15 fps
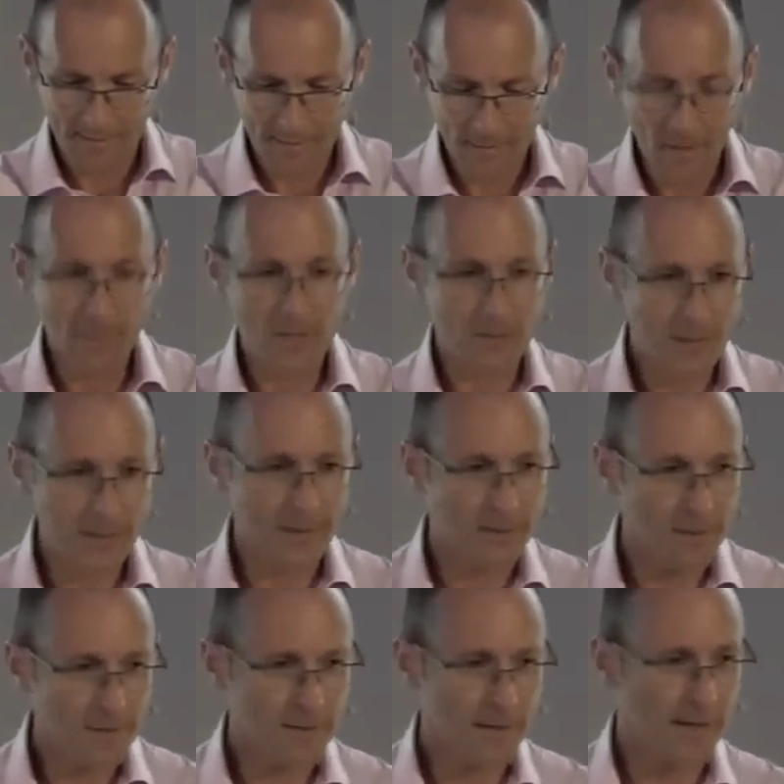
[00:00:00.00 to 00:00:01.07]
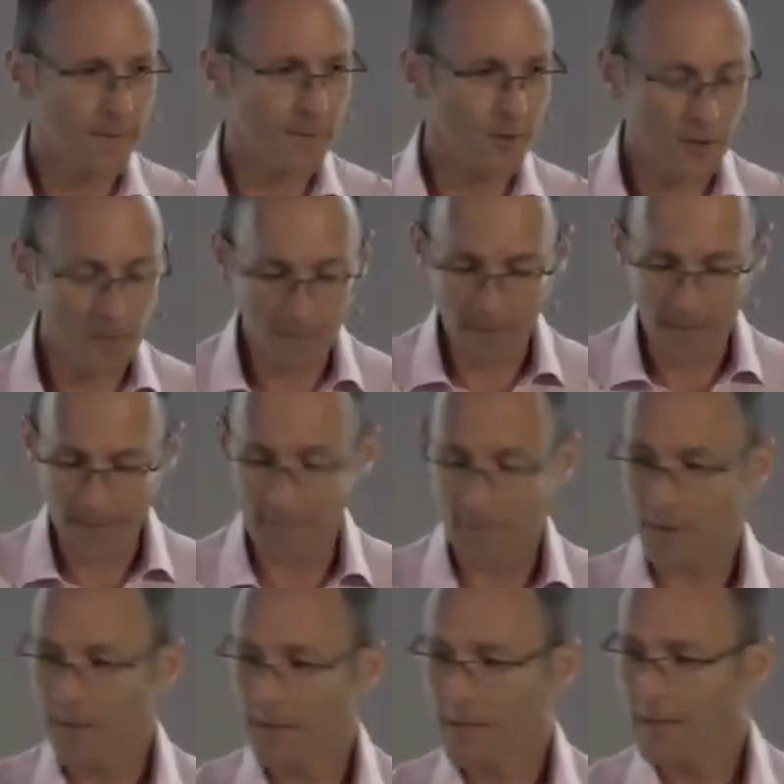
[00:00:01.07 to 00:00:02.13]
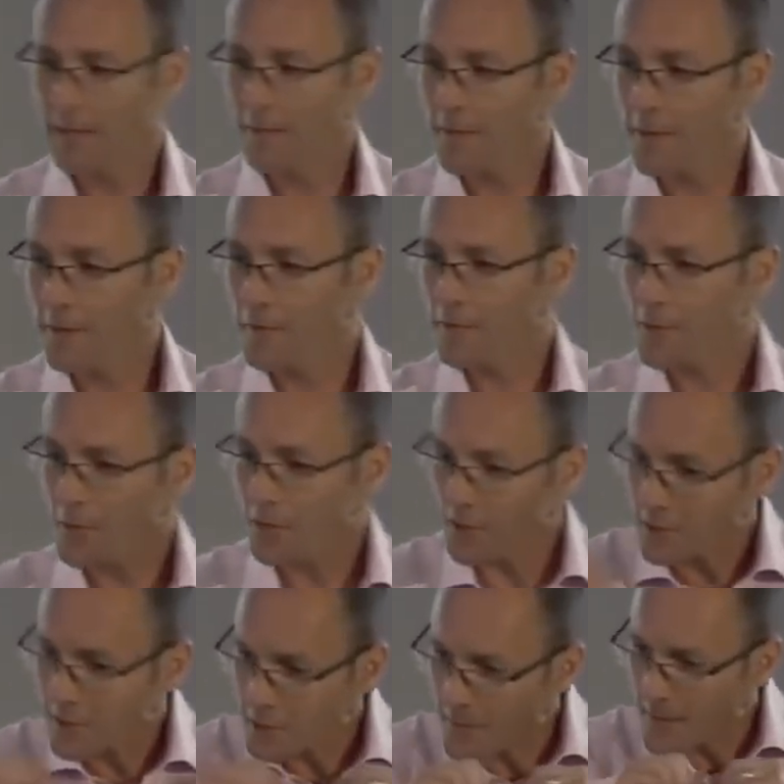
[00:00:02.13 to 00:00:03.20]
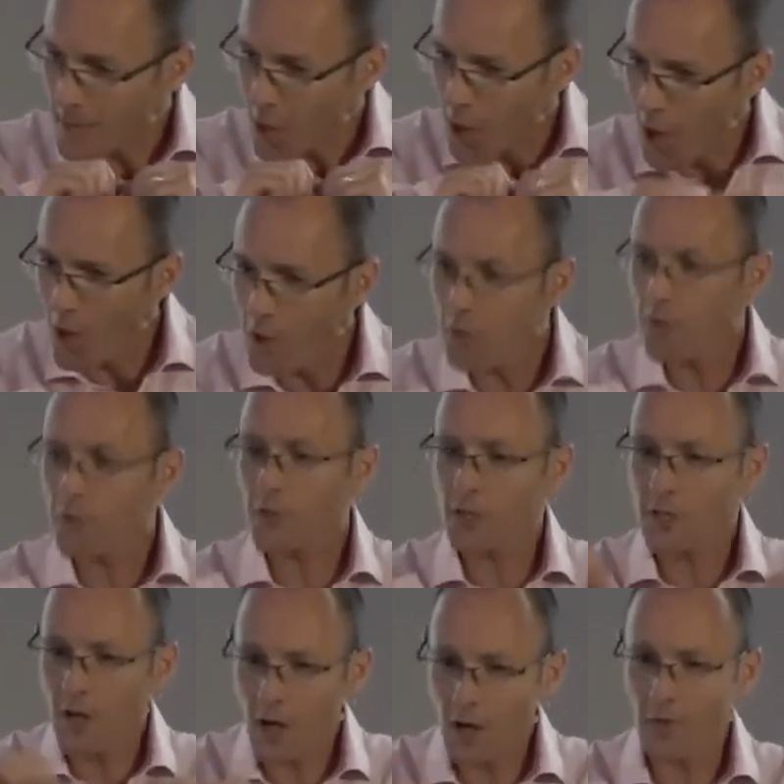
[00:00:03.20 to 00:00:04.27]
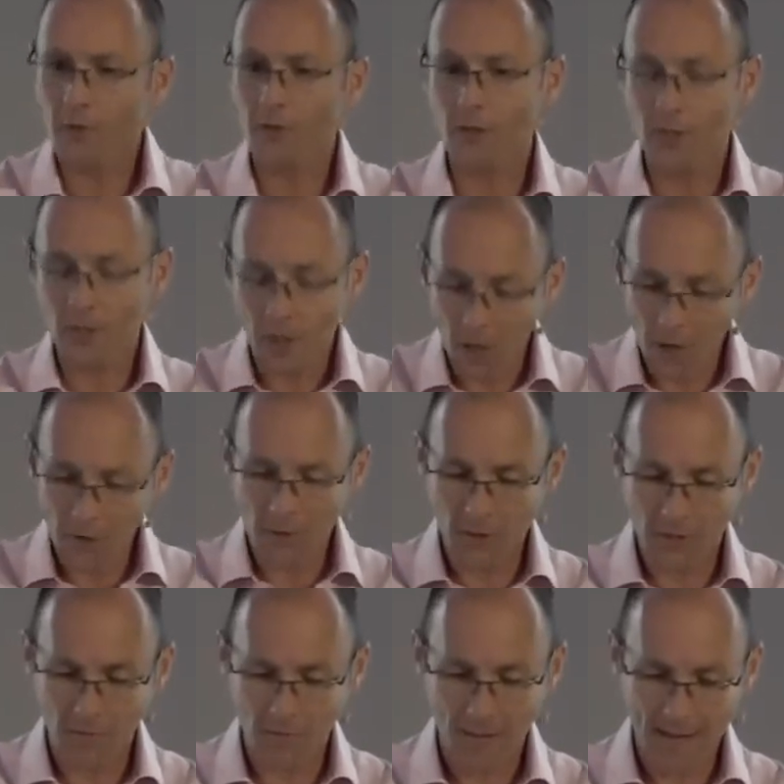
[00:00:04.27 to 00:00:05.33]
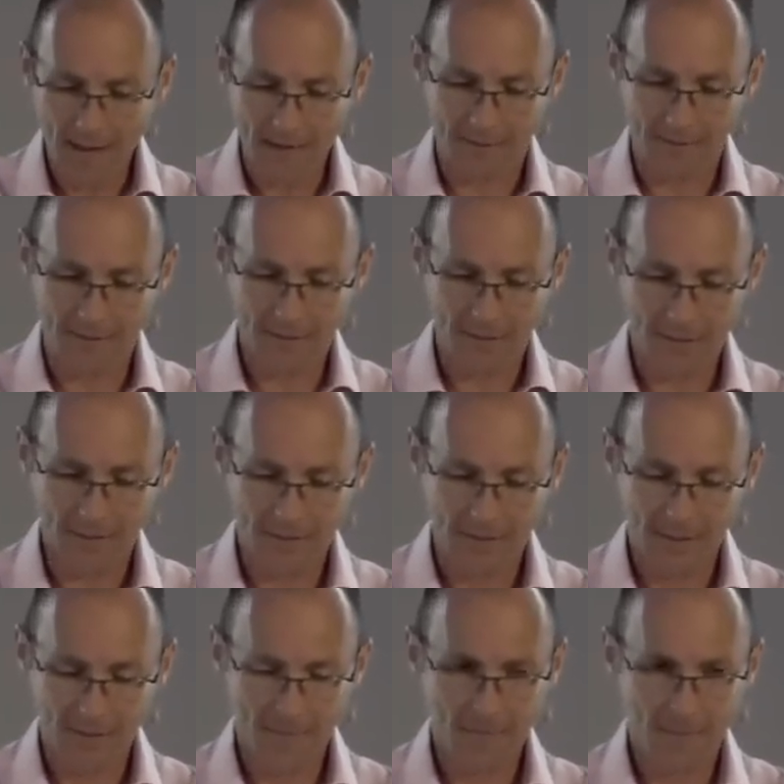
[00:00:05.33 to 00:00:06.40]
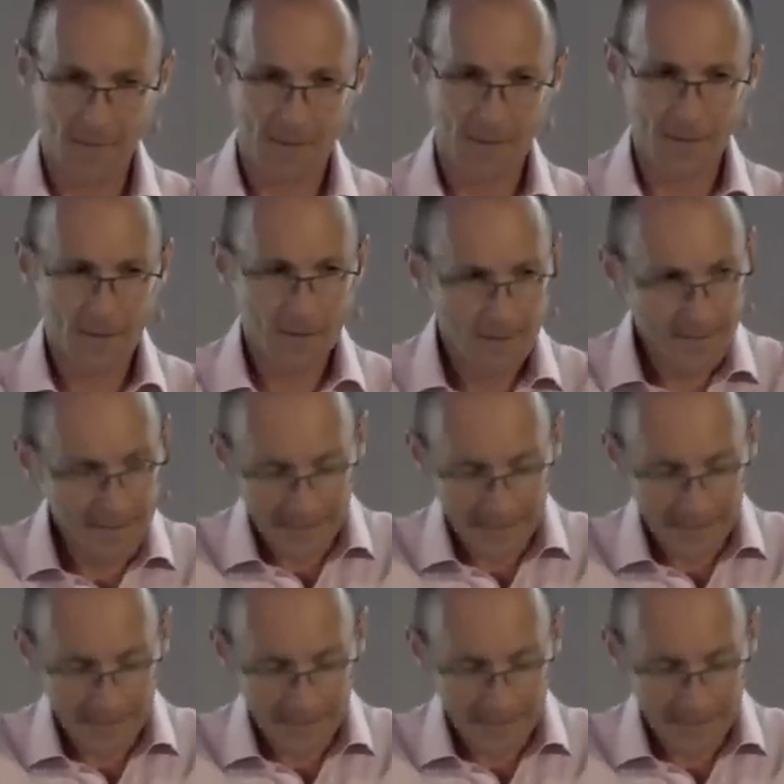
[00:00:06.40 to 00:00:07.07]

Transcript: I mean, it's better than nothing. I'm not complaining, but you've, you've just got to spend hundreds and hundreds and hundreds of pounds to get a